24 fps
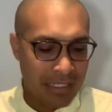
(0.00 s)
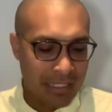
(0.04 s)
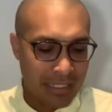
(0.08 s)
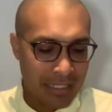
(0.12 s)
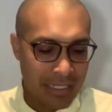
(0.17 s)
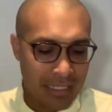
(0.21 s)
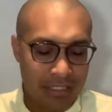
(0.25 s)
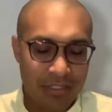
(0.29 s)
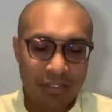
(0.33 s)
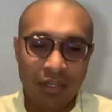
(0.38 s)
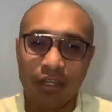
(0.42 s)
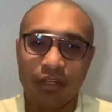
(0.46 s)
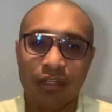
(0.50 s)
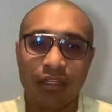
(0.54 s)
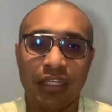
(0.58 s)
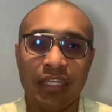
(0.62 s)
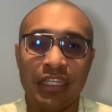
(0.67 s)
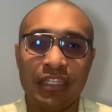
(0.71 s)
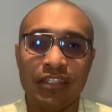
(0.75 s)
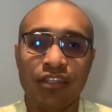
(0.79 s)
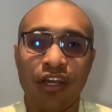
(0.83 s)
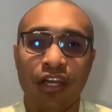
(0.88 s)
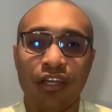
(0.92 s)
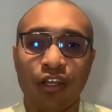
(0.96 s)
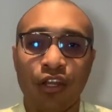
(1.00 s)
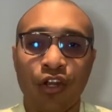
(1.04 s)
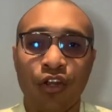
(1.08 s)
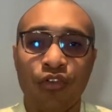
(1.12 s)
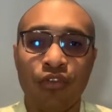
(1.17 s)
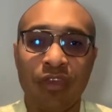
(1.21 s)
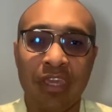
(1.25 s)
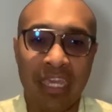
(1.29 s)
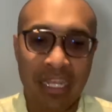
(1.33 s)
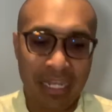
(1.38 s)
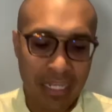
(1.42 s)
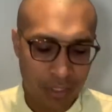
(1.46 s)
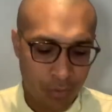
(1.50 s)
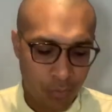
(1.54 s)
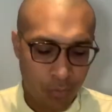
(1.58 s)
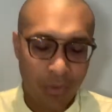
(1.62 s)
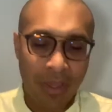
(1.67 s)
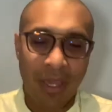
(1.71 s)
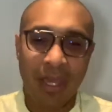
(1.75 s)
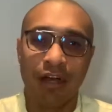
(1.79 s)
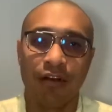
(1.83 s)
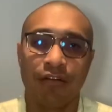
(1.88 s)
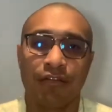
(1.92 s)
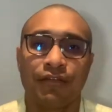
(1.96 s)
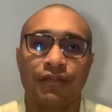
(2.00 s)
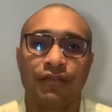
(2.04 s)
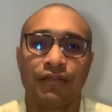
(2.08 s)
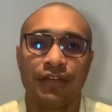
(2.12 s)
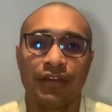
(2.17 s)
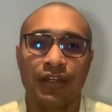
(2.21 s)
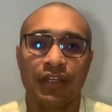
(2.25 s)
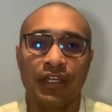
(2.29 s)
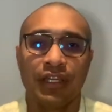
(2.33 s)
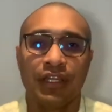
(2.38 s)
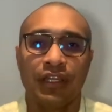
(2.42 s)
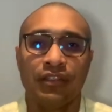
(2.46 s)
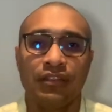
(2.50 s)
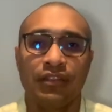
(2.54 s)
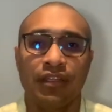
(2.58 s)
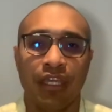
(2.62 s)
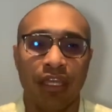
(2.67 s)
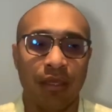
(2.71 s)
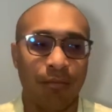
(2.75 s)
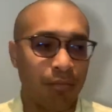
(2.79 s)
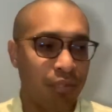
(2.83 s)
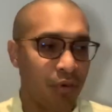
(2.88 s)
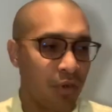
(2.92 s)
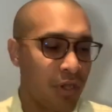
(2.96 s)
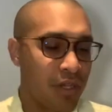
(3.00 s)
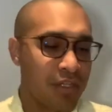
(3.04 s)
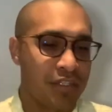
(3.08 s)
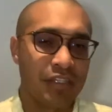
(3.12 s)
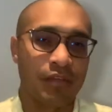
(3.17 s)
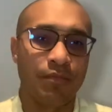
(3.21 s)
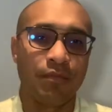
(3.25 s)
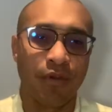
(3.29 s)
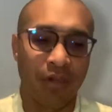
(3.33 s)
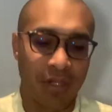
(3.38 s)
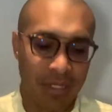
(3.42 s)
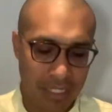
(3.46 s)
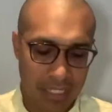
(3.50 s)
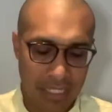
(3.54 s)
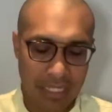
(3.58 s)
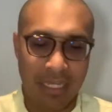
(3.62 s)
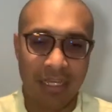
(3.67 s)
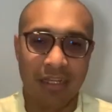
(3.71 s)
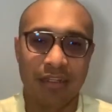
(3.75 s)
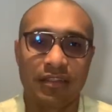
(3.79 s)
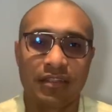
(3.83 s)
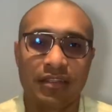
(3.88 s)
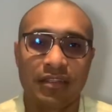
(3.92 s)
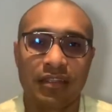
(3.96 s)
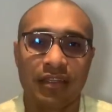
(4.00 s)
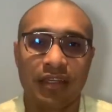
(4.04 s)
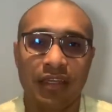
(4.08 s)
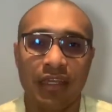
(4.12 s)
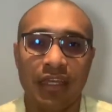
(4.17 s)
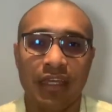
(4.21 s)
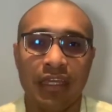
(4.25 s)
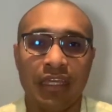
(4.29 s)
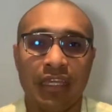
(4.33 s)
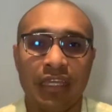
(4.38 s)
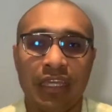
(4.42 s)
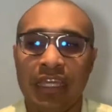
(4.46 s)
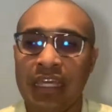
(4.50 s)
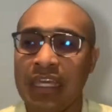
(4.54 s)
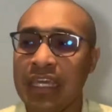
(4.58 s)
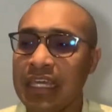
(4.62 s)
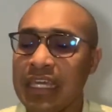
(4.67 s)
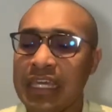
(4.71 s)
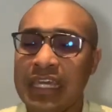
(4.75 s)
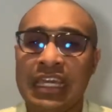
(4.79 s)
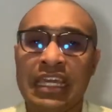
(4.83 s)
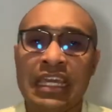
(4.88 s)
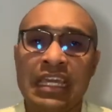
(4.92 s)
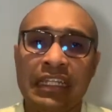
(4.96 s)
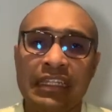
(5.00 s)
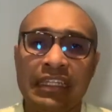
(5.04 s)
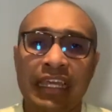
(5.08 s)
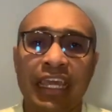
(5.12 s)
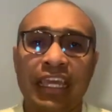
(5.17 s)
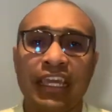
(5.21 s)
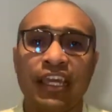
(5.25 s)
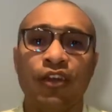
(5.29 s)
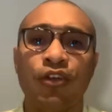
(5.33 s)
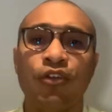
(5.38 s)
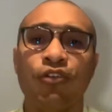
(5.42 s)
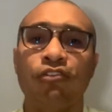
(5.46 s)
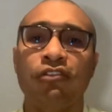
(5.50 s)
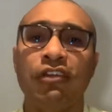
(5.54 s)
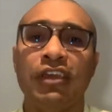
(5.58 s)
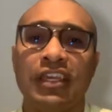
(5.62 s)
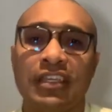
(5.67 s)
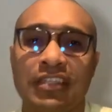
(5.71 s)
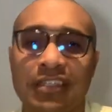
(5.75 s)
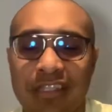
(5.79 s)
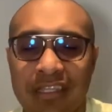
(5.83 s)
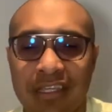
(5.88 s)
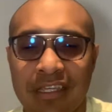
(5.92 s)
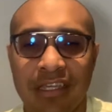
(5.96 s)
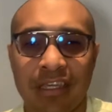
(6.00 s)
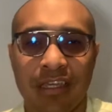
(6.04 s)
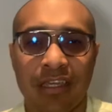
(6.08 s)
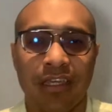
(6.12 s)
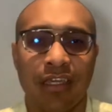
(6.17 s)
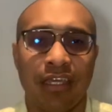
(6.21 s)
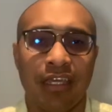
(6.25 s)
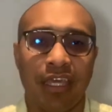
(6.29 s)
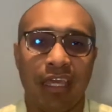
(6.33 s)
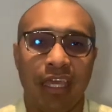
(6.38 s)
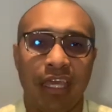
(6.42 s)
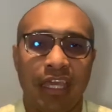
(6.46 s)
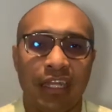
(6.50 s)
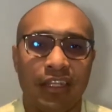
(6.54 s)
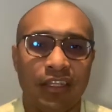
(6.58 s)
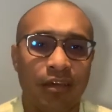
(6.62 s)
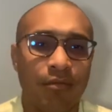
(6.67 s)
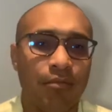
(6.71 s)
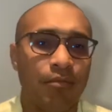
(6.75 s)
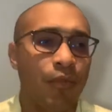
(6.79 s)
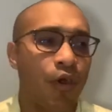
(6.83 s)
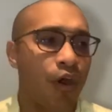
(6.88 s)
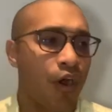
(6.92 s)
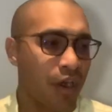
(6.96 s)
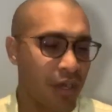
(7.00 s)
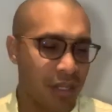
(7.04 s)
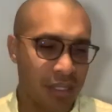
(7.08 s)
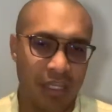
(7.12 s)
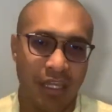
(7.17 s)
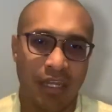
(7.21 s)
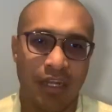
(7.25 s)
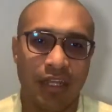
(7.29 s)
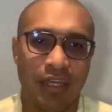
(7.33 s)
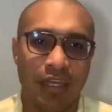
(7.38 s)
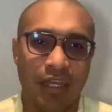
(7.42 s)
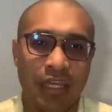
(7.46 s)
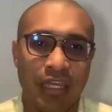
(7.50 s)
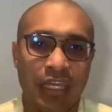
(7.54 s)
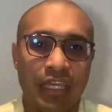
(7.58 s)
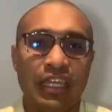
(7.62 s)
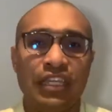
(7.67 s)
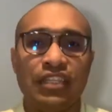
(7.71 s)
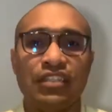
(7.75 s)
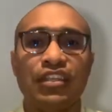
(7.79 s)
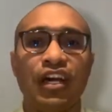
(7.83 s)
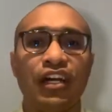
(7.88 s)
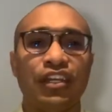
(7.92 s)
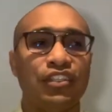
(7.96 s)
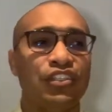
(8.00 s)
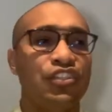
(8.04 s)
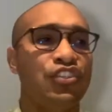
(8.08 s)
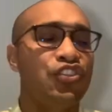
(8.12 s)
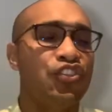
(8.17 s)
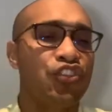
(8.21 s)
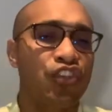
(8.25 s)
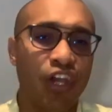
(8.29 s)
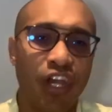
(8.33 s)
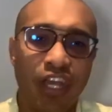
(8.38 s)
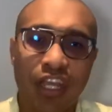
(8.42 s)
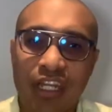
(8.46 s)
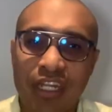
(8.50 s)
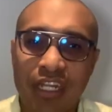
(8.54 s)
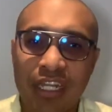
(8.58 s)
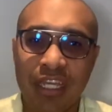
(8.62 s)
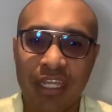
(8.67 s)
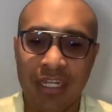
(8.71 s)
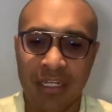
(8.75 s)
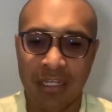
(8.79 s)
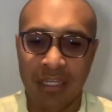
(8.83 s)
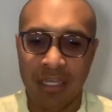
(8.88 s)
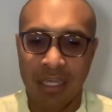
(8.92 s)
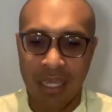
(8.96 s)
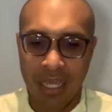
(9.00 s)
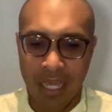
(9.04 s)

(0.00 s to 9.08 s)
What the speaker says: he's not creating wealth to employ somebody else. He ain't taking a risk in the market. He's not juggling